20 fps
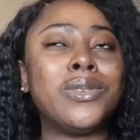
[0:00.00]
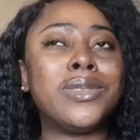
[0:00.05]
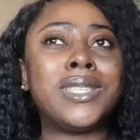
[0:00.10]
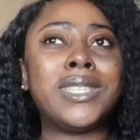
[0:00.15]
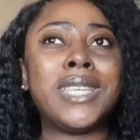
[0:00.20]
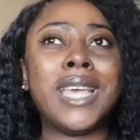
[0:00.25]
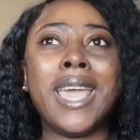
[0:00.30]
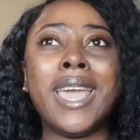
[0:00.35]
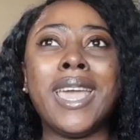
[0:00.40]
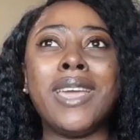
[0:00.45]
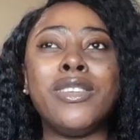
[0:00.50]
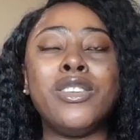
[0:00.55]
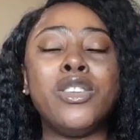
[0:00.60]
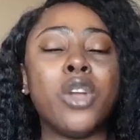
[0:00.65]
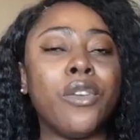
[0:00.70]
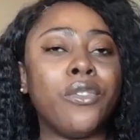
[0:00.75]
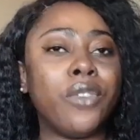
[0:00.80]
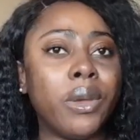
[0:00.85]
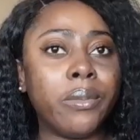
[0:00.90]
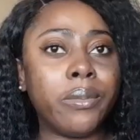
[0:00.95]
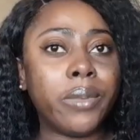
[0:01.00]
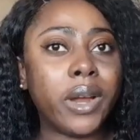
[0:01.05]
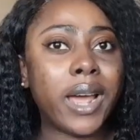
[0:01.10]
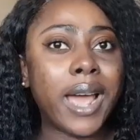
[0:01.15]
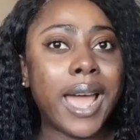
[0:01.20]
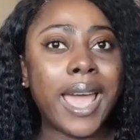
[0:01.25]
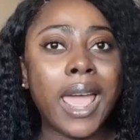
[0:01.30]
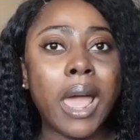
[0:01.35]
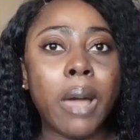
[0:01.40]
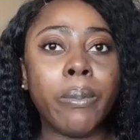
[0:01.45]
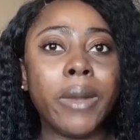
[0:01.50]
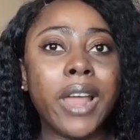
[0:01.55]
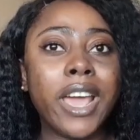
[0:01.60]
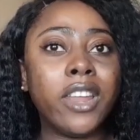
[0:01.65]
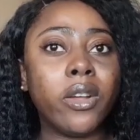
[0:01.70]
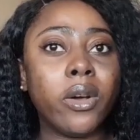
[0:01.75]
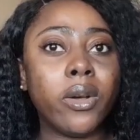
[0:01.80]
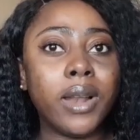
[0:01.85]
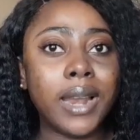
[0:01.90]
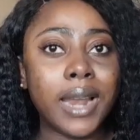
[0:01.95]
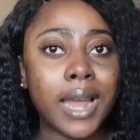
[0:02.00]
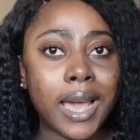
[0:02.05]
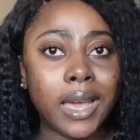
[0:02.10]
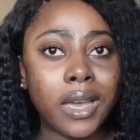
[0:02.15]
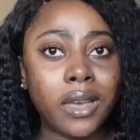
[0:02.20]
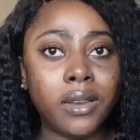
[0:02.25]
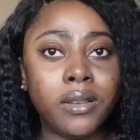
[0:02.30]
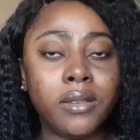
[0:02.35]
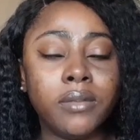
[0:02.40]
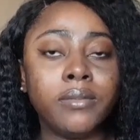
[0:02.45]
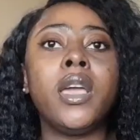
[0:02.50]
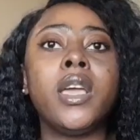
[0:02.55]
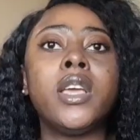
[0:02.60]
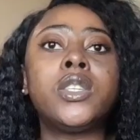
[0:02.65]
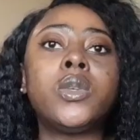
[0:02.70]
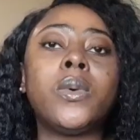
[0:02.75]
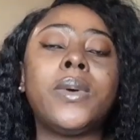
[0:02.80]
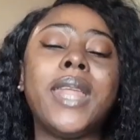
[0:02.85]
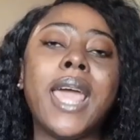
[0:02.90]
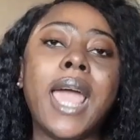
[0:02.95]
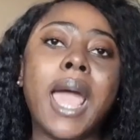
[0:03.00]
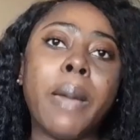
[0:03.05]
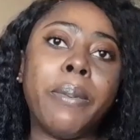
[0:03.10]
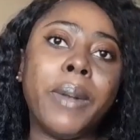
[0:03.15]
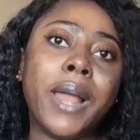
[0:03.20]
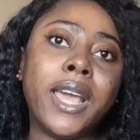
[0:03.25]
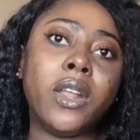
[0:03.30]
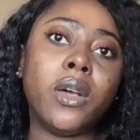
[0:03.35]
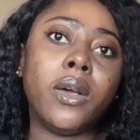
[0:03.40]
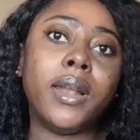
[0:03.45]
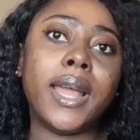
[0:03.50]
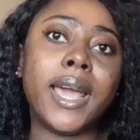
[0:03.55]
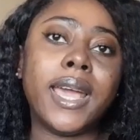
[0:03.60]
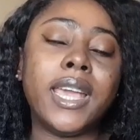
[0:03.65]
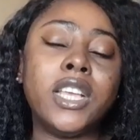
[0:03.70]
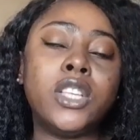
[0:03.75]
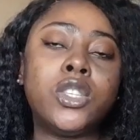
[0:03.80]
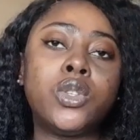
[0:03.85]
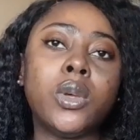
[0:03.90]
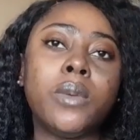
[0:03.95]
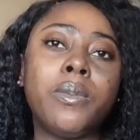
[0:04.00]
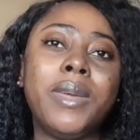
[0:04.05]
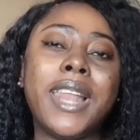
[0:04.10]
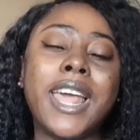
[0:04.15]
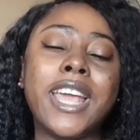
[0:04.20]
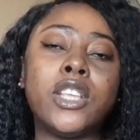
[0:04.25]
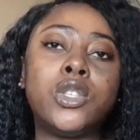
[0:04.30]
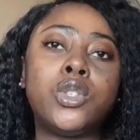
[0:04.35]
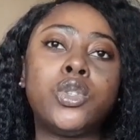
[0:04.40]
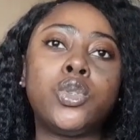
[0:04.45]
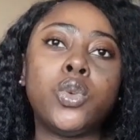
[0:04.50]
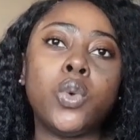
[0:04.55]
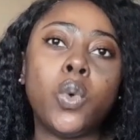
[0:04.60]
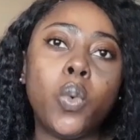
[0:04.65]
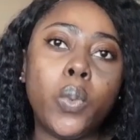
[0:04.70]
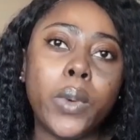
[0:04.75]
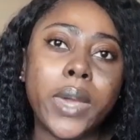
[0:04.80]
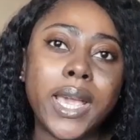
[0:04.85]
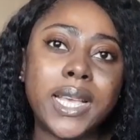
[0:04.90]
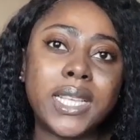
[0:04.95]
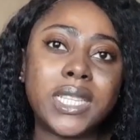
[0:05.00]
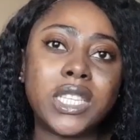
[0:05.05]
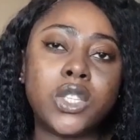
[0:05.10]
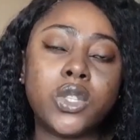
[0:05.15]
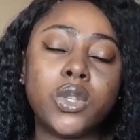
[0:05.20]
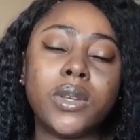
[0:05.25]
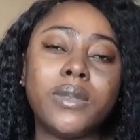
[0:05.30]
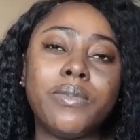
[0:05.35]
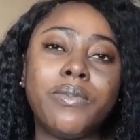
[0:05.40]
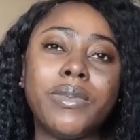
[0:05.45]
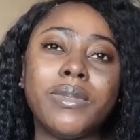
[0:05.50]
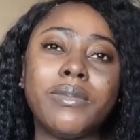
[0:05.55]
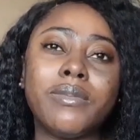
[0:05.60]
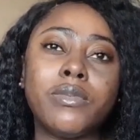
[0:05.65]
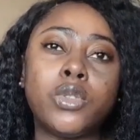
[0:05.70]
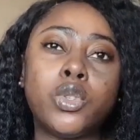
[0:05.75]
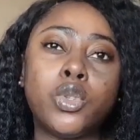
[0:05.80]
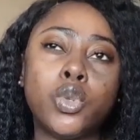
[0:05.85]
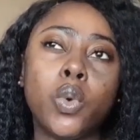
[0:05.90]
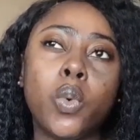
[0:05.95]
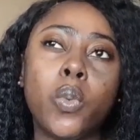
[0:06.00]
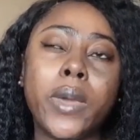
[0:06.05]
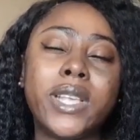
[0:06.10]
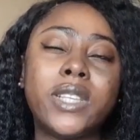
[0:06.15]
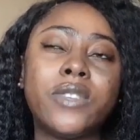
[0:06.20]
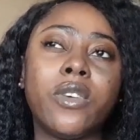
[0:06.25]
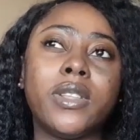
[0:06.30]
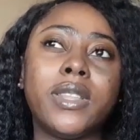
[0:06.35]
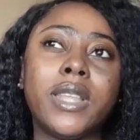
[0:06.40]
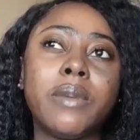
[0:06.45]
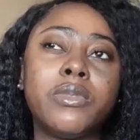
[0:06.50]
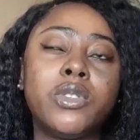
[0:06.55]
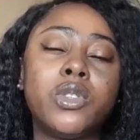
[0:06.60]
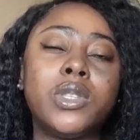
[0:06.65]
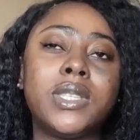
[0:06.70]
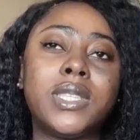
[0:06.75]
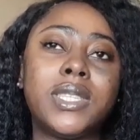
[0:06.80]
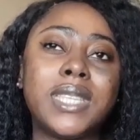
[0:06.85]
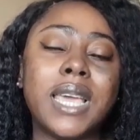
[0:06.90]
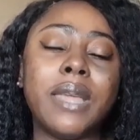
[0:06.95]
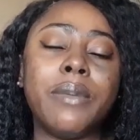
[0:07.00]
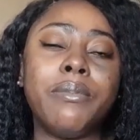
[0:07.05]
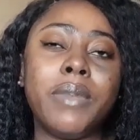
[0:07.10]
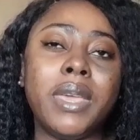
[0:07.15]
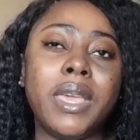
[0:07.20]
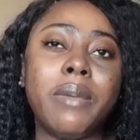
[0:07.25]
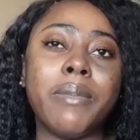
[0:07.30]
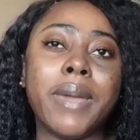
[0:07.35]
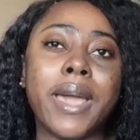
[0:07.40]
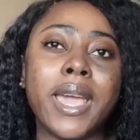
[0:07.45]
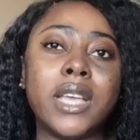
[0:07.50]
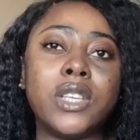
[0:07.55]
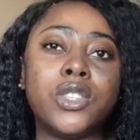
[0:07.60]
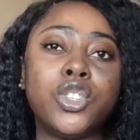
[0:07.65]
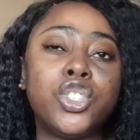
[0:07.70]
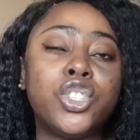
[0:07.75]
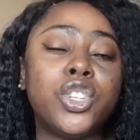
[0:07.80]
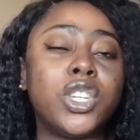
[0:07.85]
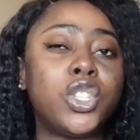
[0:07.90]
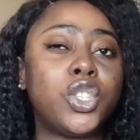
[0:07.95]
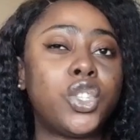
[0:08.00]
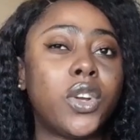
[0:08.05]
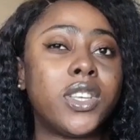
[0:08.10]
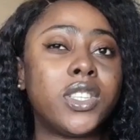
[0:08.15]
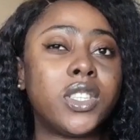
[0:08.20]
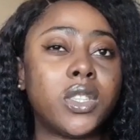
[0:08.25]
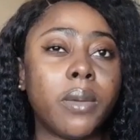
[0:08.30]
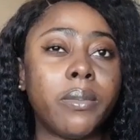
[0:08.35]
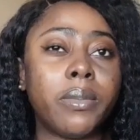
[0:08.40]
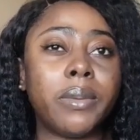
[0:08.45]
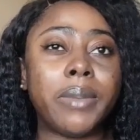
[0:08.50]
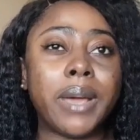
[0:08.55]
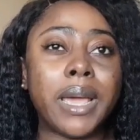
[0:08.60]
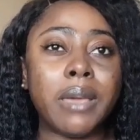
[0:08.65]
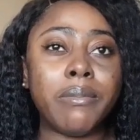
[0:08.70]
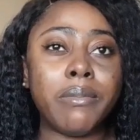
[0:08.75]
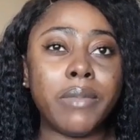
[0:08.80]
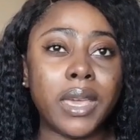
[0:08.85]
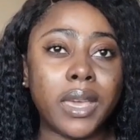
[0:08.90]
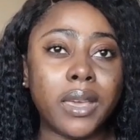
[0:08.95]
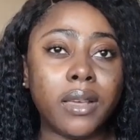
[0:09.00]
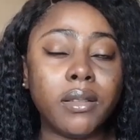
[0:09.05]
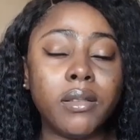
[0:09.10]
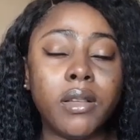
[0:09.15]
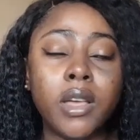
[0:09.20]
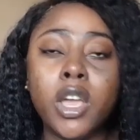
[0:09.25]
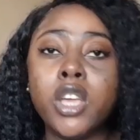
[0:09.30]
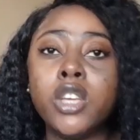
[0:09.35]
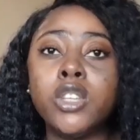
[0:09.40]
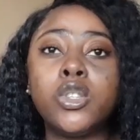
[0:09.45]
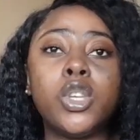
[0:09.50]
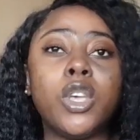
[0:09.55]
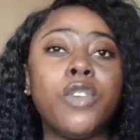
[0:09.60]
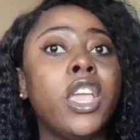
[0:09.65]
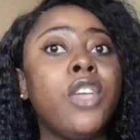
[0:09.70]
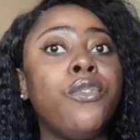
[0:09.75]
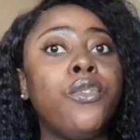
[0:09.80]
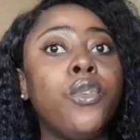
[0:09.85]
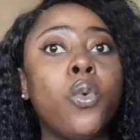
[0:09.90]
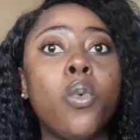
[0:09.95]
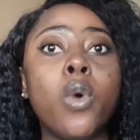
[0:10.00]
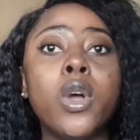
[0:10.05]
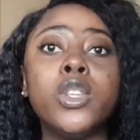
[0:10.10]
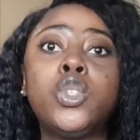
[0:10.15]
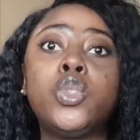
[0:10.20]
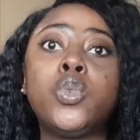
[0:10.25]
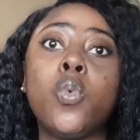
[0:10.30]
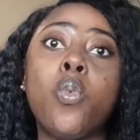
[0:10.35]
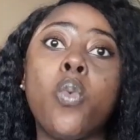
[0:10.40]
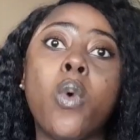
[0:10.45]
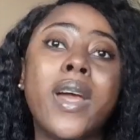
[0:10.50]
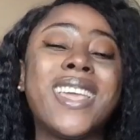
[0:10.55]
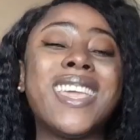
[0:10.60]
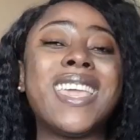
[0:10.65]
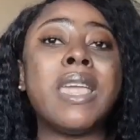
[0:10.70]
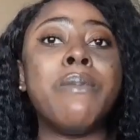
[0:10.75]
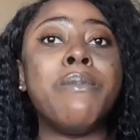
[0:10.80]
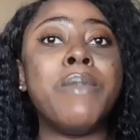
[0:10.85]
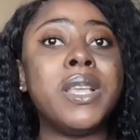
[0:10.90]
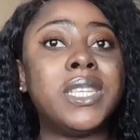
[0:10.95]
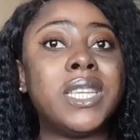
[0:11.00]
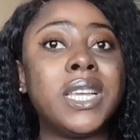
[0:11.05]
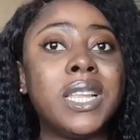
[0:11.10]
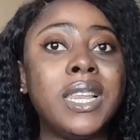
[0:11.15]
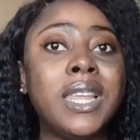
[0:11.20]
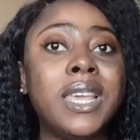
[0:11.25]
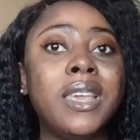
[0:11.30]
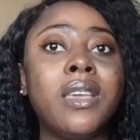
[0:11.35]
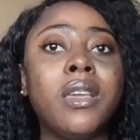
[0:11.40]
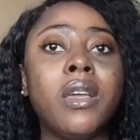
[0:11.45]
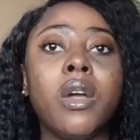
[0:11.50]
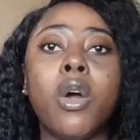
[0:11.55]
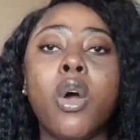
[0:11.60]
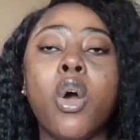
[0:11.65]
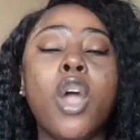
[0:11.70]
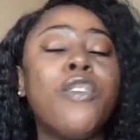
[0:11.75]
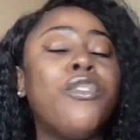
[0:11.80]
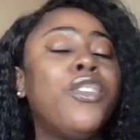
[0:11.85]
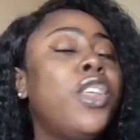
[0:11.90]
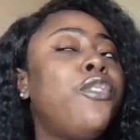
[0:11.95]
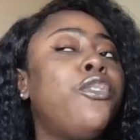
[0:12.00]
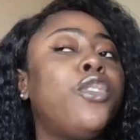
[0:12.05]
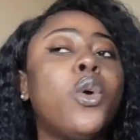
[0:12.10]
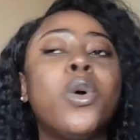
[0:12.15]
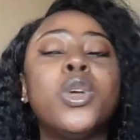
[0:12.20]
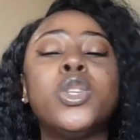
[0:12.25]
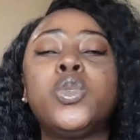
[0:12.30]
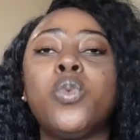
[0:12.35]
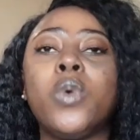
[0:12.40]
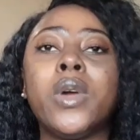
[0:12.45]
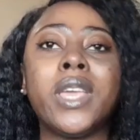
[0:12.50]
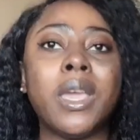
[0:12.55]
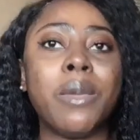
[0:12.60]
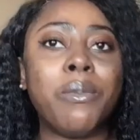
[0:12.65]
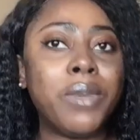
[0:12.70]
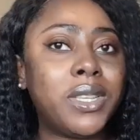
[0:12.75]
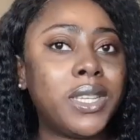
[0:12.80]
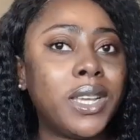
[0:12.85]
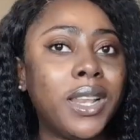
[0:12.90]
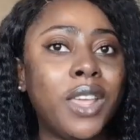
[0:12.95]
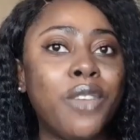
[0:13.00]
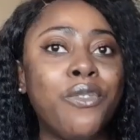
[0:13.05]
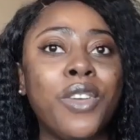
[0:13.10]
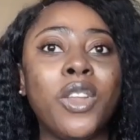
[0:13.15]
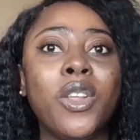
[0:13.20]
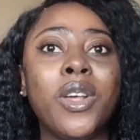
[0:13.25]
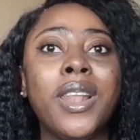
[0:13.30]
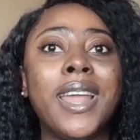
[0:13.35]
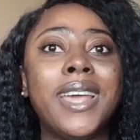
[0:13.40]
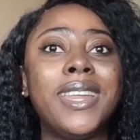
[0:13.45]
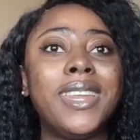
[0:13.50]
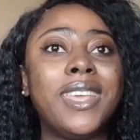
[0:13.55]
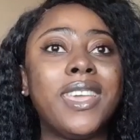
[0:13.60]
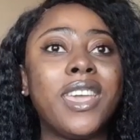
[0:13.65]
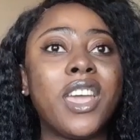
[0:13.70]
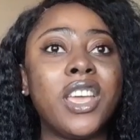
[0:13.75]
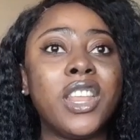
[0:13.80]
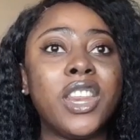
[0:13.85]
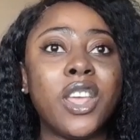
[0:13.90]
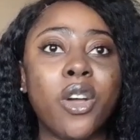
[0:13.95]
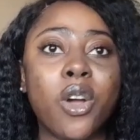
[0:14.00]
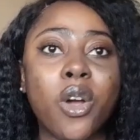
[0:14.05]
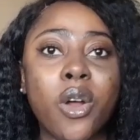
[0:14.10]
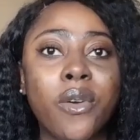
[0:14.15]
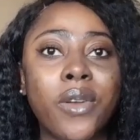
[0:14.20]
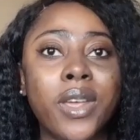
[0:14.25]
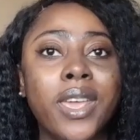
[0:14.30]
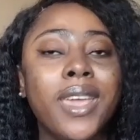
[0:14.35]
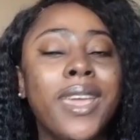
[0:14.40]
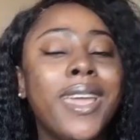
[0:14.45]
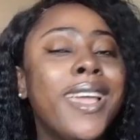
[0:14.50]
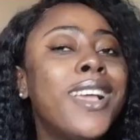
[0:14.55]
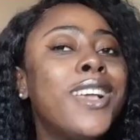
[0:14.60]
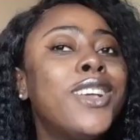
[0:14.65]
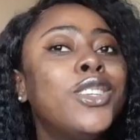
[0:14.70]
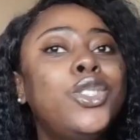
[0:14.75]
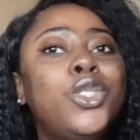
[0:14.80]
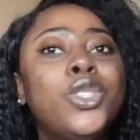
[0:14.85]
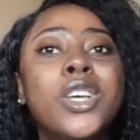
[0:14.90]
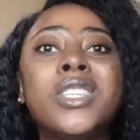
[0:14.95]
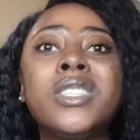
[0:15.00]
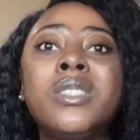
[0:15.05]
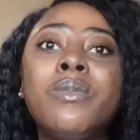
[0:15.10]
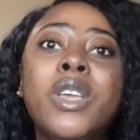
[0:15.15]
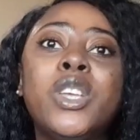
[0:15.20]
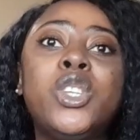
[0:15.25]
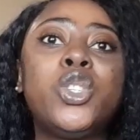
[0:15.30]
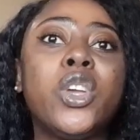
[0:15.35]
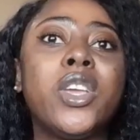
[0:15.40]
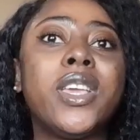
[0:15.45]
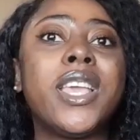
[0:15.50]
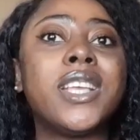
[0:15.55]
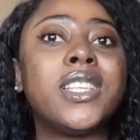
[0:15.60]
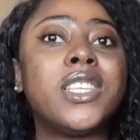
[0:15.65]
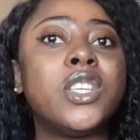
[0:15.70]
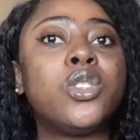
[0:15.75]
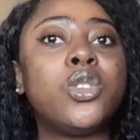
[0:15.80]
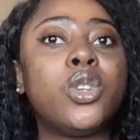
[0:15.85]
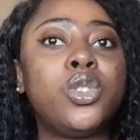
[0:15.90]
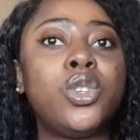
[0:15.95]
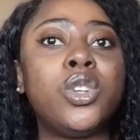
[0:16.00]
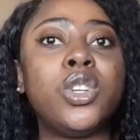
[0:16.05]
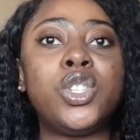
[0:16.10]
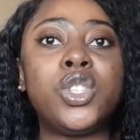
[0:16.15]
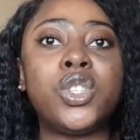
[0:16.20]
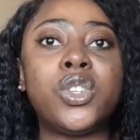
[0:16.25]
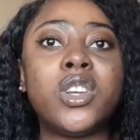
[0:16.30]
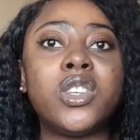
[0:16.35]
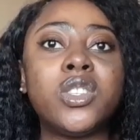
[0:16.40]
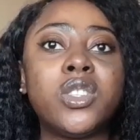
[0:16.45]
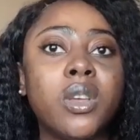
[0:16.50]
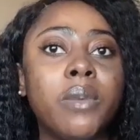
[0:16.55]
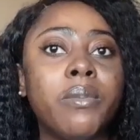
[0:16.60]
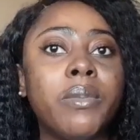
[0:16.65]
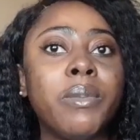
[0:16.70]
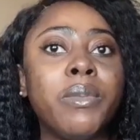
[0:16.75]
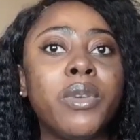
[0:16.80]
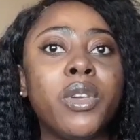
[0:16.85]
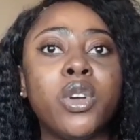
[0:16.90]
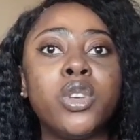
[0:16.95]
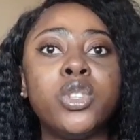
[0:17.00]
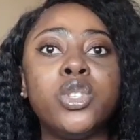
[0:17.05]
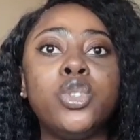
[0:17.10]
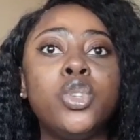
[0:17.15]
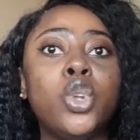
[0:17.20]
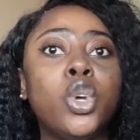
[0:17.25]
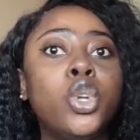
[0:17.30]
say November. I applied online. So when I applied online, it took me like 2 weeks. It took 2 weeks for them to send me my social insurance number by mail. So if you want to work immediately, or even if you don't want to work immediately, if you're not landing here in a hurry, just make sure you get a social insurance number, because you